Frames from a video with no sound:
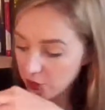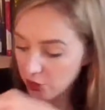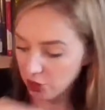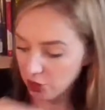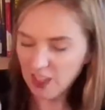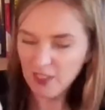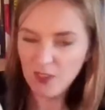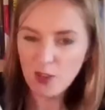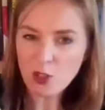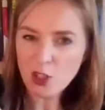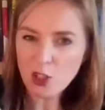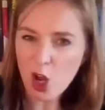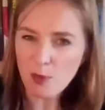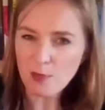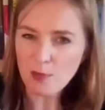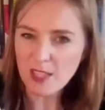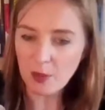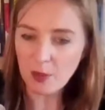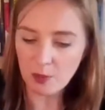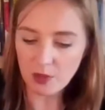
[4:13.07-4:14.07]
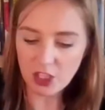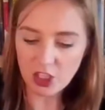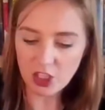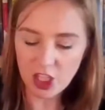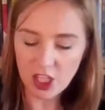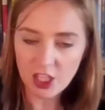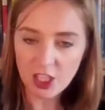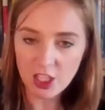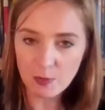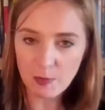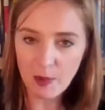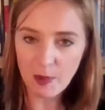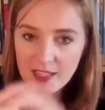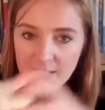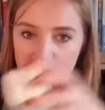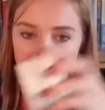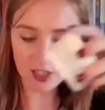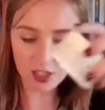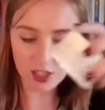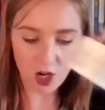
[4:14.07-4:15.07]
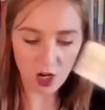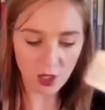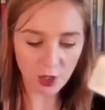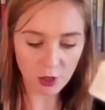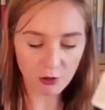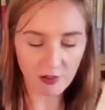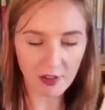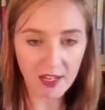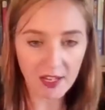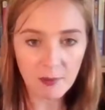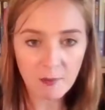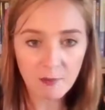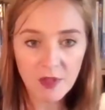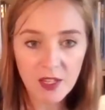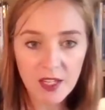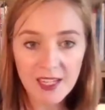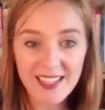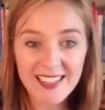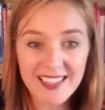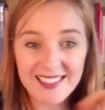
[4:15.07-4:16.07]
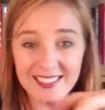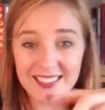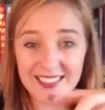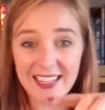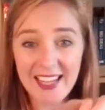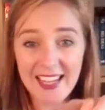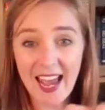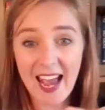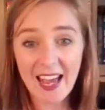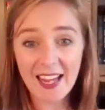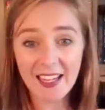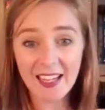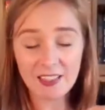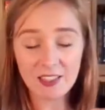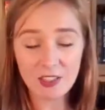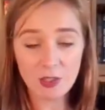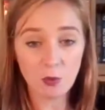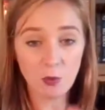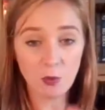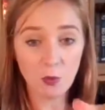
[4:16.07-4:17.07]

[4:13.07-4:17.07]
I'll just give you a top tip with the Genius pads and the night cream. Decant